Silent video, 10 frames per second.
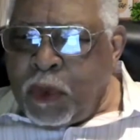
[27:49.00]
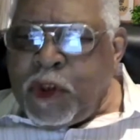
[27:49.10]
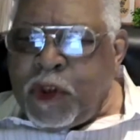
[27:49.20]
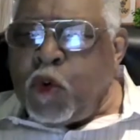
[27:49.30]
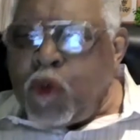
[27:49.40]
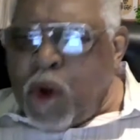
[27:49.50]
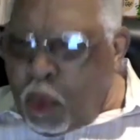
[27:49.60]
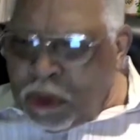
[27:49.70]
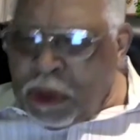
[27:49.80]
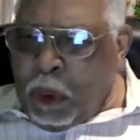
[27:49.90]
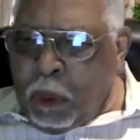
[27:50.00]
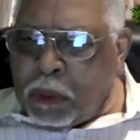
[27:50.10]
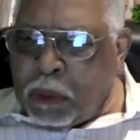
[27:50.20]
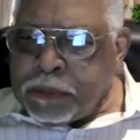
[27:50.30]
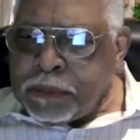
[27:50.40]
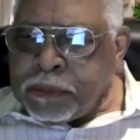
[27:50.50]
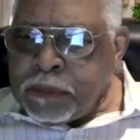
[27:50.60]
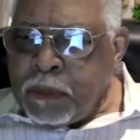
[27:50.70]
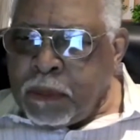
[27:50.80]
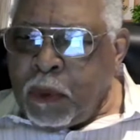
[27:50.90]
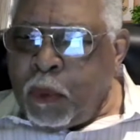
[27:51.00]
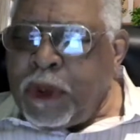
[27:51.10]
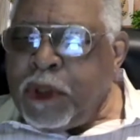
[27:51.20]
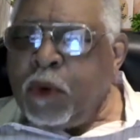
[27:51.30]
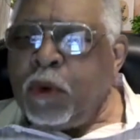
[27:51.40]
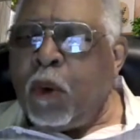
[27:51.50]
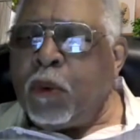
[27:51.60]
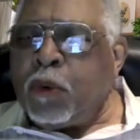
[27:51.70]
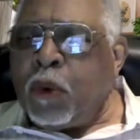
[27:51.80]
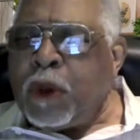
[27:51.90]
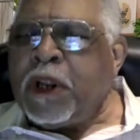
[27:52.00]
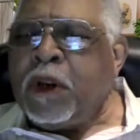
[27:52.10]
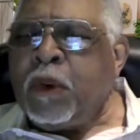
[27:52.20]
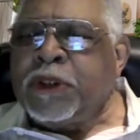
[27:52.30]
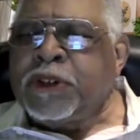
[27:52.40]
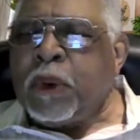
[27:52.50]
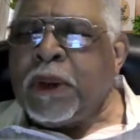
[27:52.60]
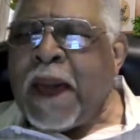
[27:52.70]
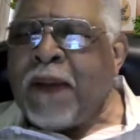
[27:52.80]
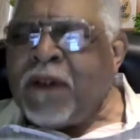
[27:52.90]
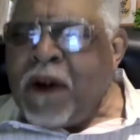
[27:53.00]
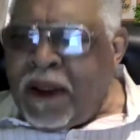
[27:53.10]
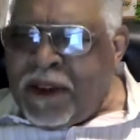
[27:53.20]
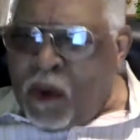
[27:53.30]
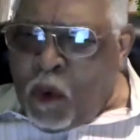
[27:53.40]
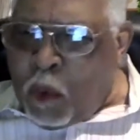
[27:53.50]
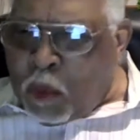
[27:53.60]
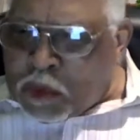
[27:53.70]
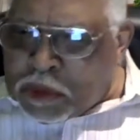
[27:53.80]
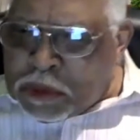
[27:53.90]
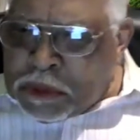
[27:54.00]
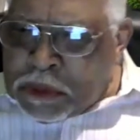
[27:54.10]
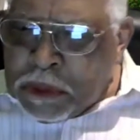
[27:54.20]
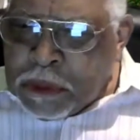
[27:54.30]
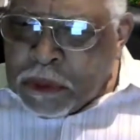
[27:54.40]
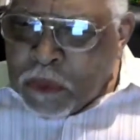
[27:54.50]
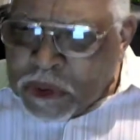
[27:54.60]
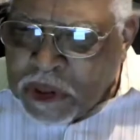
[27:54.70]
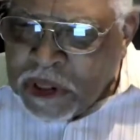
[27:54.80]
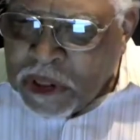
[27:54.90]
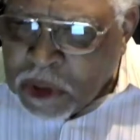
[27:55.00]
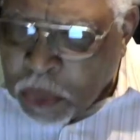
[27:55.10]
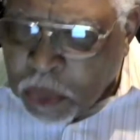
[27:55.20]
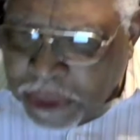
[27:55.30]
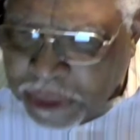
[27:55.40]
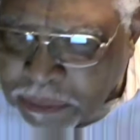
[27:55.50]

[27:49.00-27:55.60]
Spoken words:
When you don't know, when you don't know what to do with your life, God knows what you need to do with it.